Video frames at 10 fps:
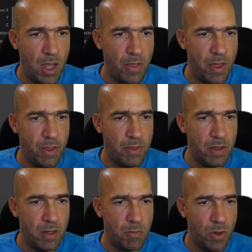And then
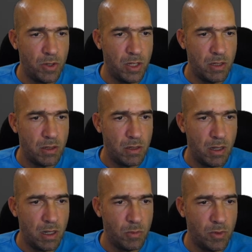the body,
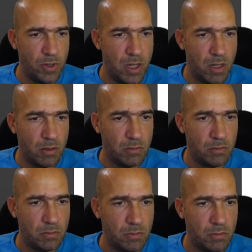I'll move it down.